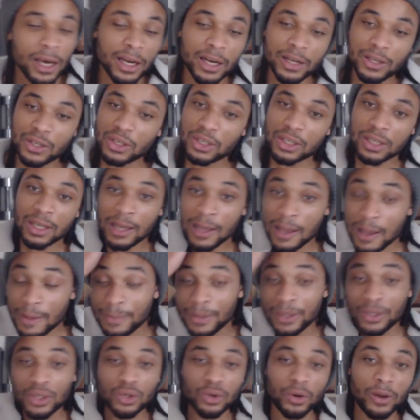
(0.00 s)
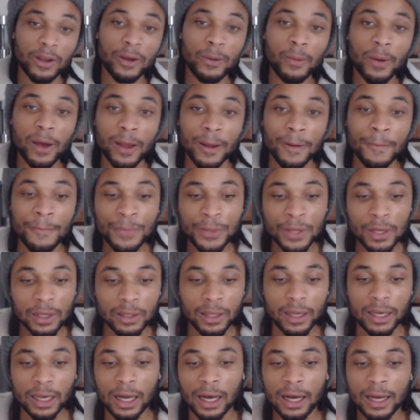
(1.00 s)
And it just hit me straight away.
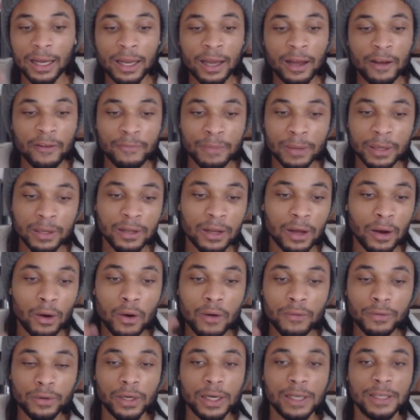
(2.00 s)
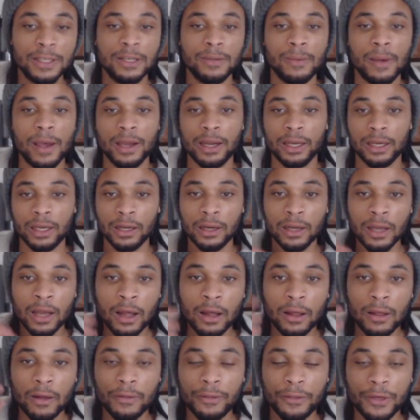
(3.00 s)
Like, I have been overestimating and
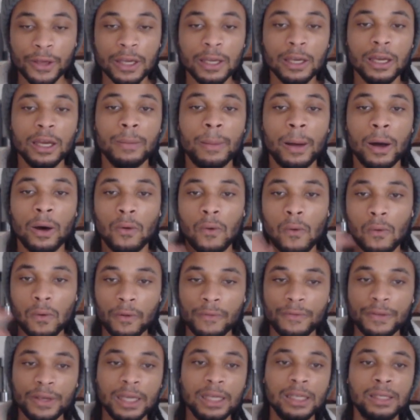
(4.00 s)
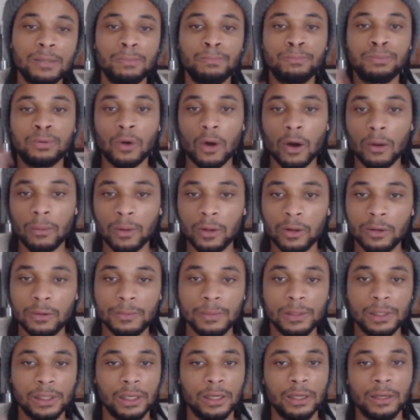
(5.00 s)
thinking about all of these
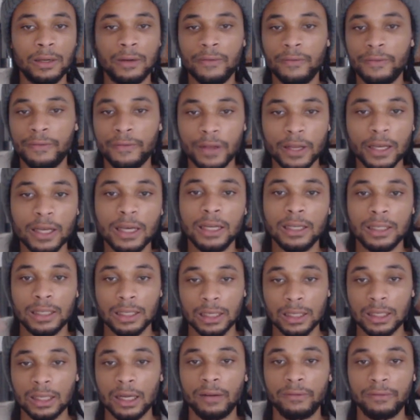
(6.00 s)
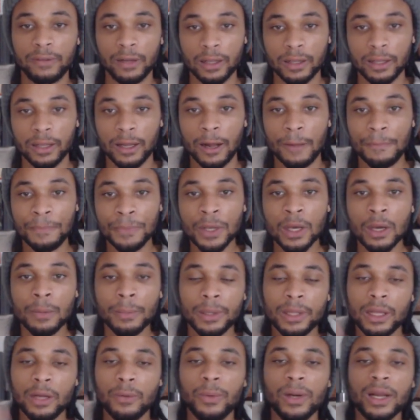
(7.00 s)
problems and fears and stuff like that.
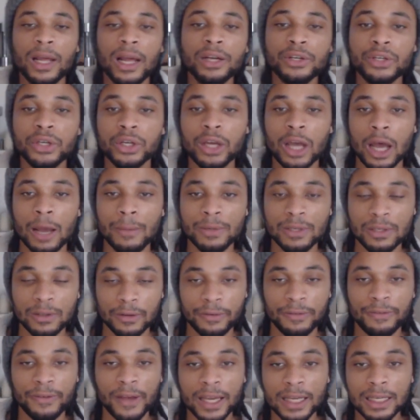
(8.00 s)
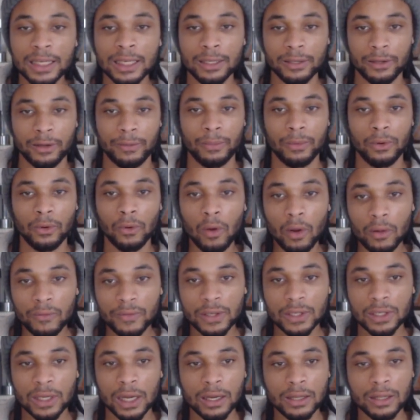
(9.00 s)
But then when it actually comes to face them, all of
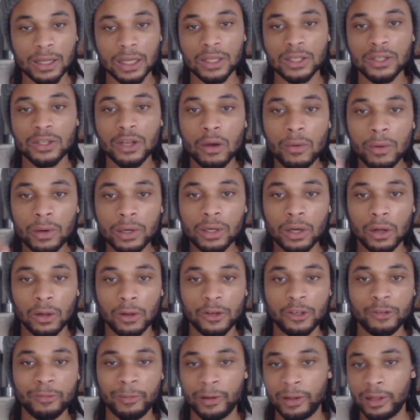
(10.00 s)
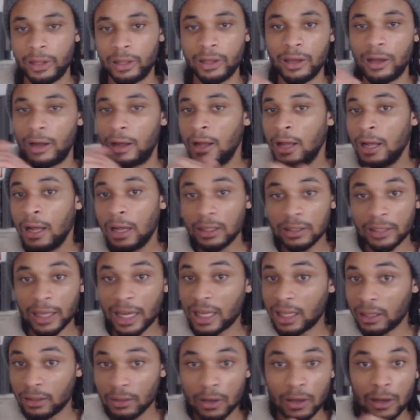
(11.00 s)
a sudden there's no acknowledgement that,
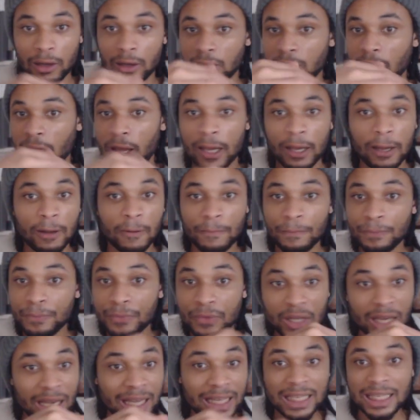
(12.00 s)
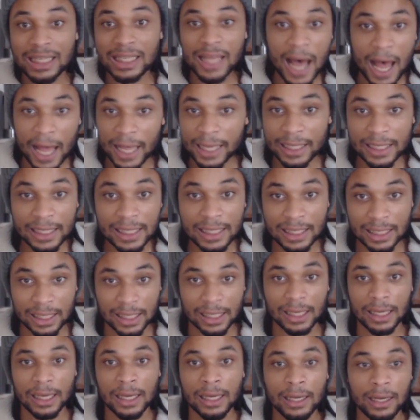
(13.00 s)
like, look, like, it's that
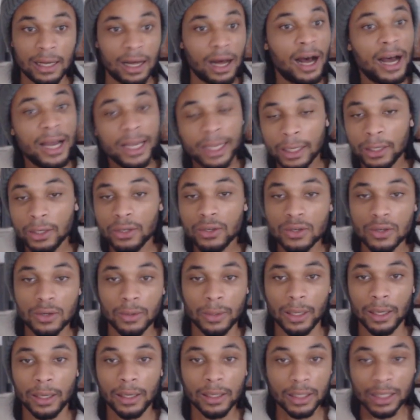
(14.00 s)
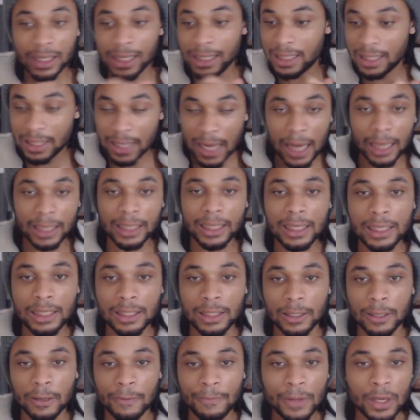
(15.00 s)
easy. I can do it. It's that
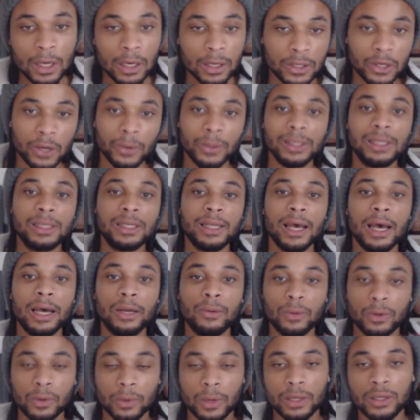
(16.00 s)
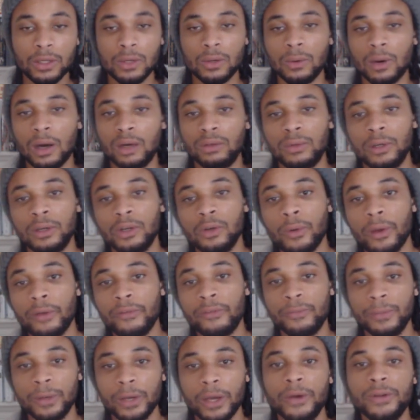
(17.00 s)
easy. So instead, what do? I run away
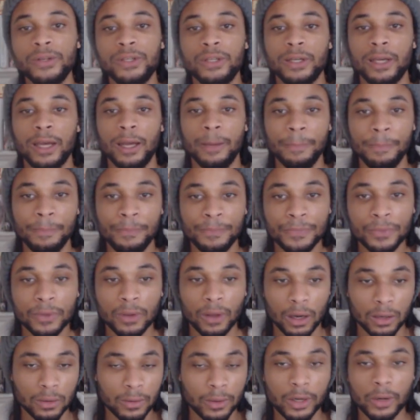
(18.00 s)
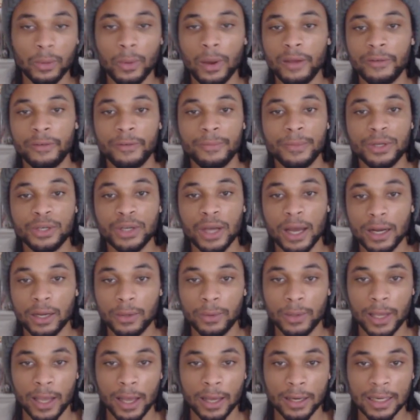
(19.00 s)
from the ghost again. I run away from the
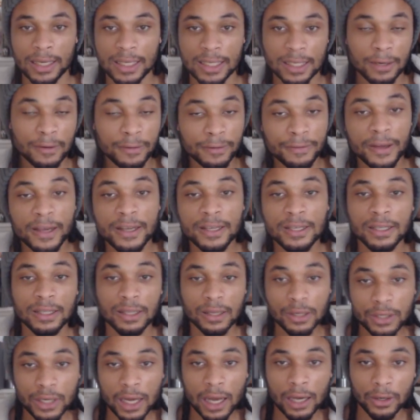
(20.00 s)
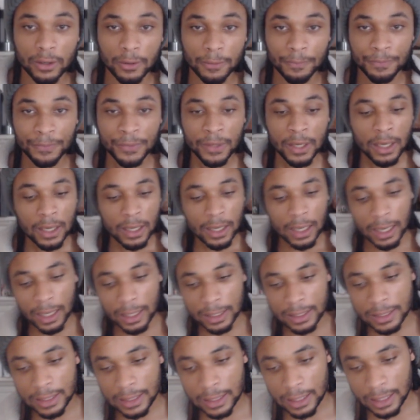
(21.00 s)
shadow again, instead of facing the shadow.
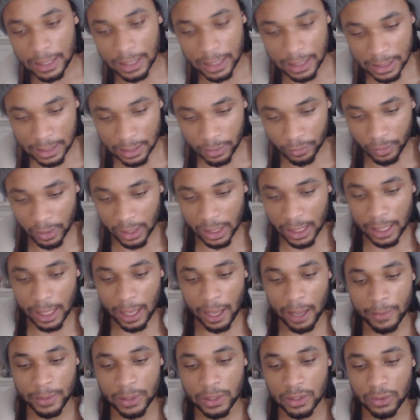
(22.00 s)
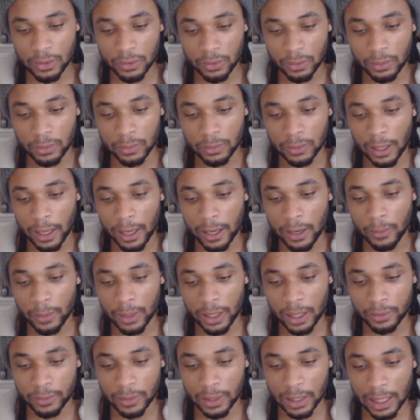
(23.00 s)
And this really came into light
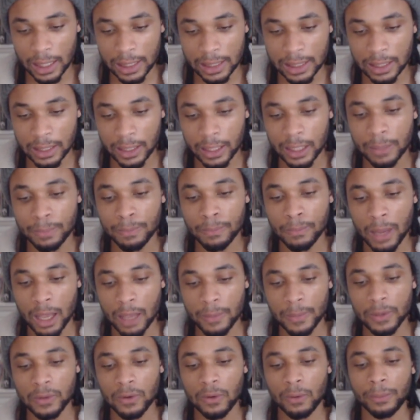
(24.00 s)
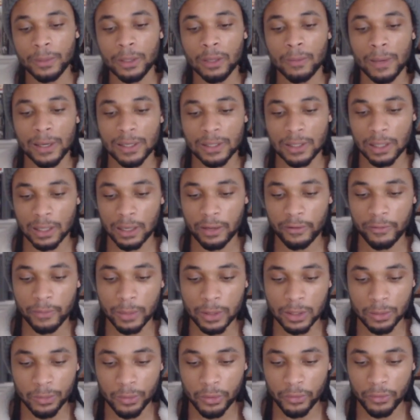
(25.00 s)
when I realized that it maybe not be the best idea for
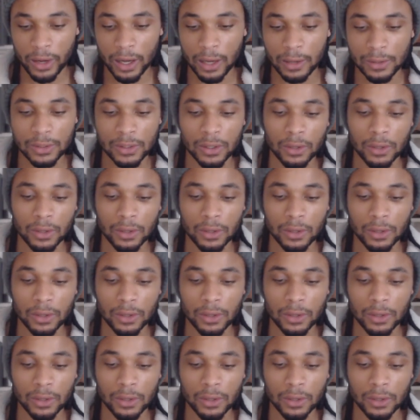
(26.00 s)
me to move out.